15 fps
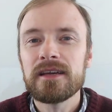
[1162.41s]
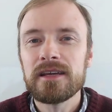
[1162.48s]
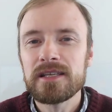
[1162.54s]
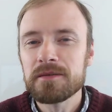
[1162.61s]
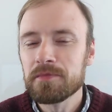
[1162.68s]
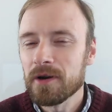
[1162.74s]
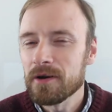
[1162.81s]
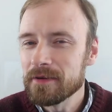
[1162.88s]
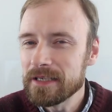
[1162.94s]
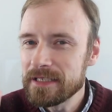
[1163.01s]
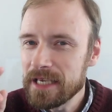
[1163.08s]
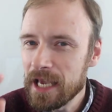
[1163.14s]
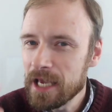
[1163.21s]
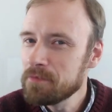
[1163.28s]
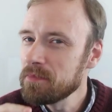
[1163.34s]
is probably
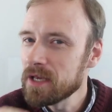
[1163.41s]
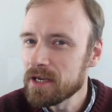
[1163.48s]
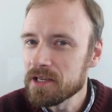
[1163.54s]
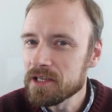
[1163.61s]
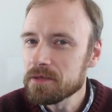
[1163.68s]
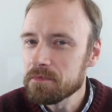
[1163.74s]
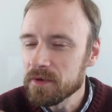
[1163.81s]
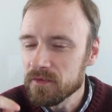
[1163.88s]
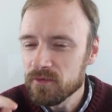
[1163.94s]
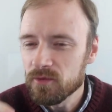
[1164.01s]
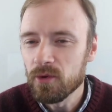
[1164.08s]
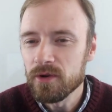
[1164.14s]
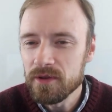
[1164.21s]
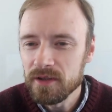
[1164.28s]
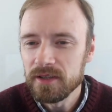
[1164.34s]
10 minutes
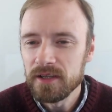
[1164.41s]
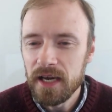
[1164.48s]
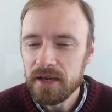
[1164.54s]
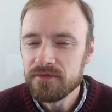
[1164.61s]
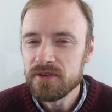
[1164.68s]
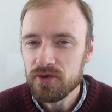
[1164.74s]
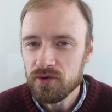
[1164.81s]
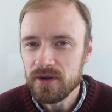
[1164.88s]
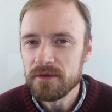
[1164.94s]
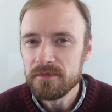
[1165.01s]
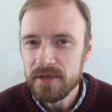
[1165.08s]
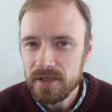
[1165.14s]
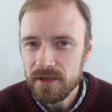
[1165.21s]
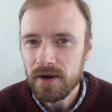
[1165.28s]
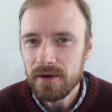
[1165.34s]
before the live stream
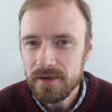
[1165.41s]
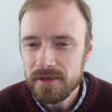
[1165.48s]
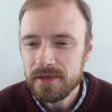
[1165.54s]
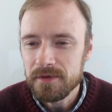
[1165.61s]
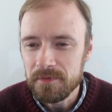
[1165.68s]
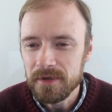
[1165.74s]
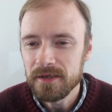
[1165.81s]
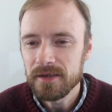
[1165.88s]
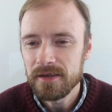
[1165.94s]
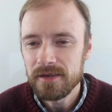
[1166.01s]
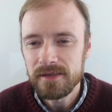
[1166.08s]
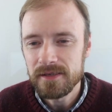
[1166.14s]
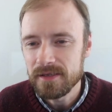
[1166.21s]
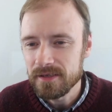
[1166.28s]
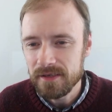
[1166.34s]
starts
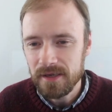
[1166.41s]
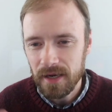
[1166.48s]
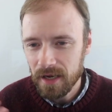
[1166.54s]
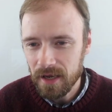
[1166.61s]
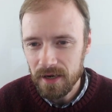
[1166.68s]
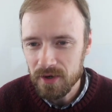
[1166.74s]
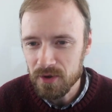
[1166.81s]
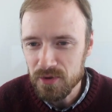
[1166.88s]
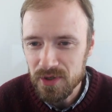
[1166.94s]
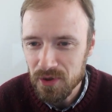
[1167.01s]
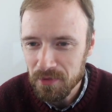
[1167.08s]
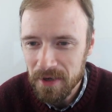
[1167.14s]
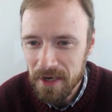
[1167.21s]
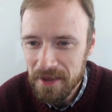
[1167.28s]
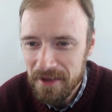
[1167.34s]
because I got to do so
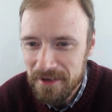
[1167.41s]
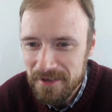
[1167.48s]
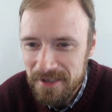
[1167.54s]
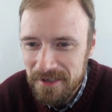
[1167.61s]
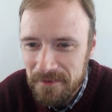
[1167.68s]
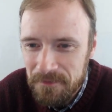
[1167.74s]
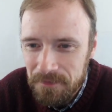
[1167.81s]
many things.